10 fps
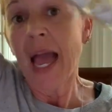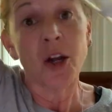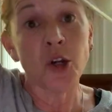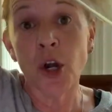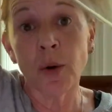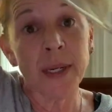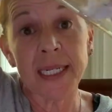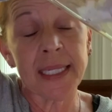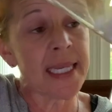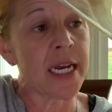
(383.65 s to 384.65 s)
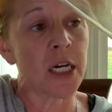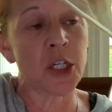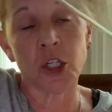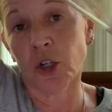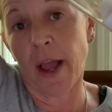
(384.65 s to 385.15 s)
No one's here
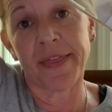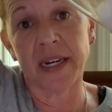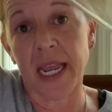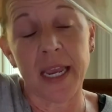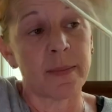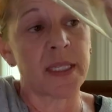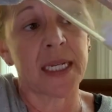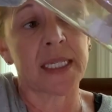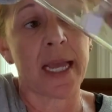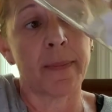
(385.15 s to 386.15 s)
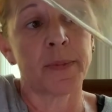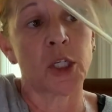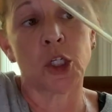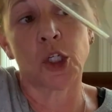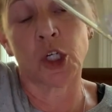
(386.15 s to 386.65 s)
to draw the names except
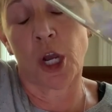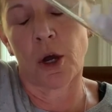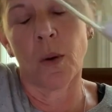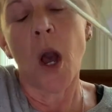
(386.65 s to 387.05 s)
Joe,